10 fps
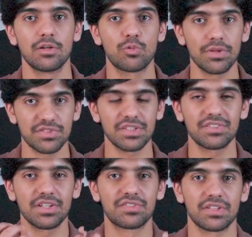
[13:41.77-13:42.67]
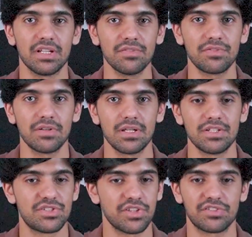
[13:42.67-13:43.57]
questions itself,
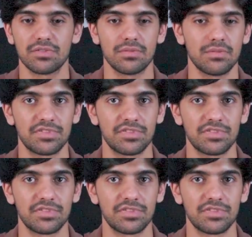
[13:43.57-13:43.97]
just